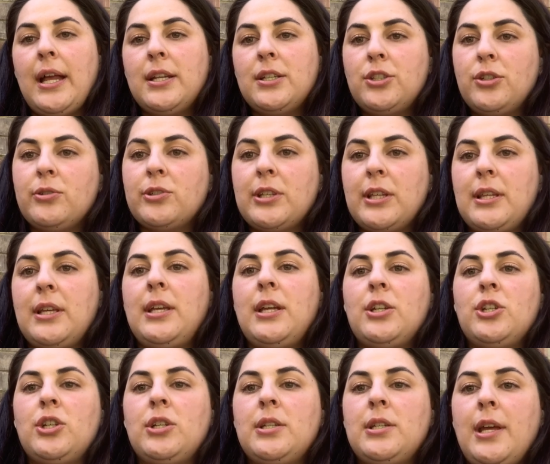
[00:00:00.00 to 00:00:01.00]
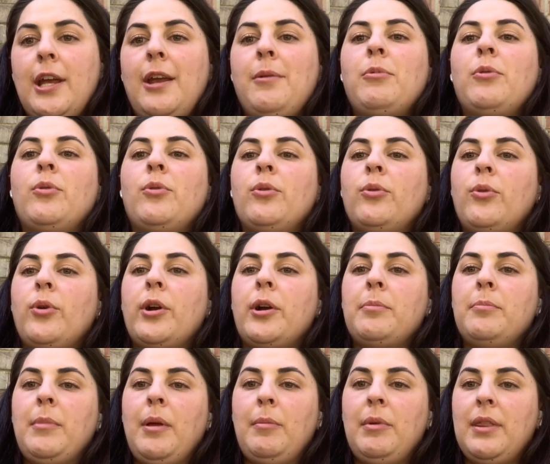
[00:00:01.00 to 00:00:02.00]
It's usually the kitchen table, or
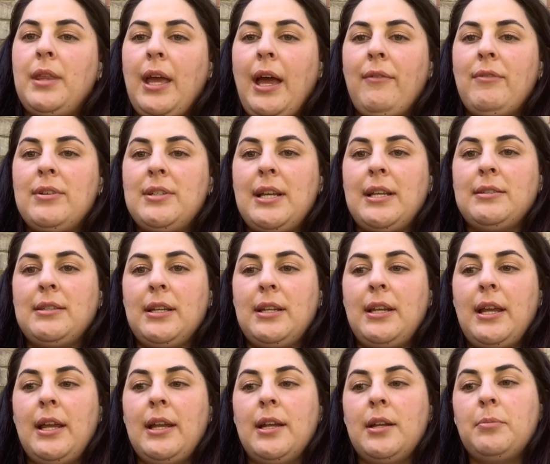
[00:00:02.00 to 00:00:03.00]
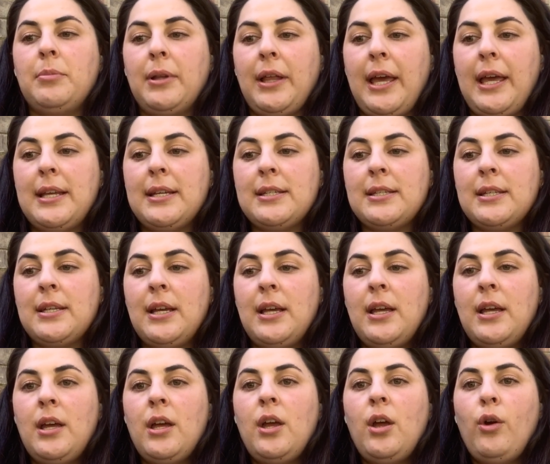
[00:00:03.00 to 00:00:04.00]
maybe they have a designated place
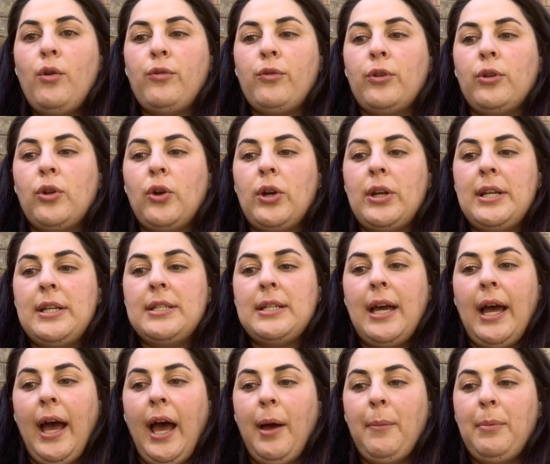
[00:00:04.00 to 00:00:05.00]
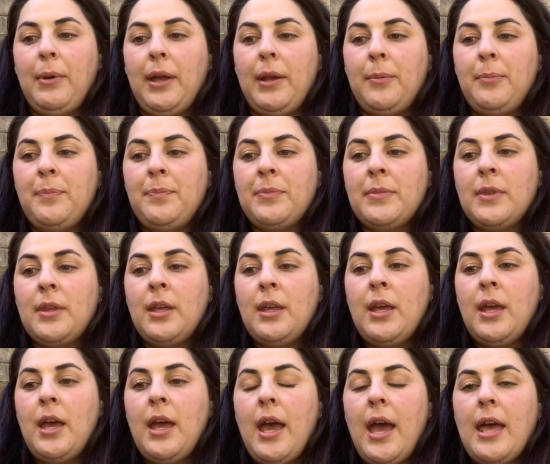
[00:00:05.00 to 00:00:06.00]
for learning to happen.
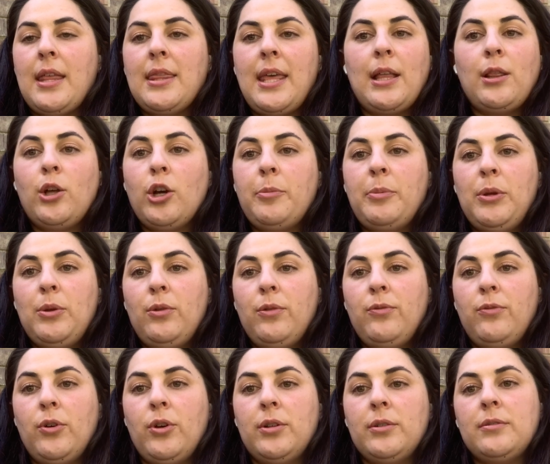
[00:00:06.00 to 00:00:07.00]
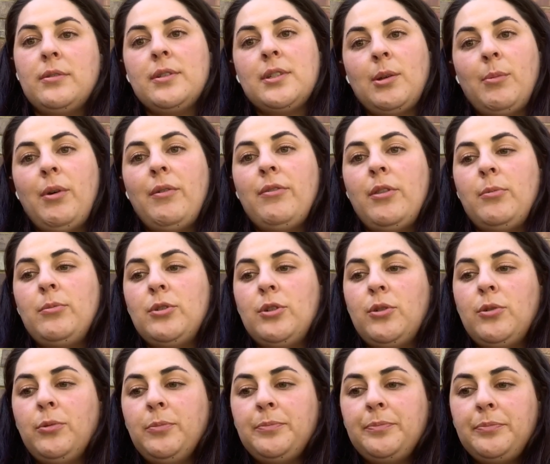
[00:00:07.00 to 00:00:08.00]
And they look beautiful. Some of them
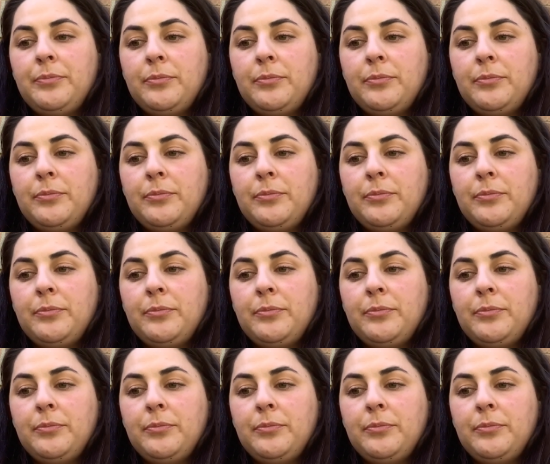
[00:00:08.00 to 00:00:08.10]
do.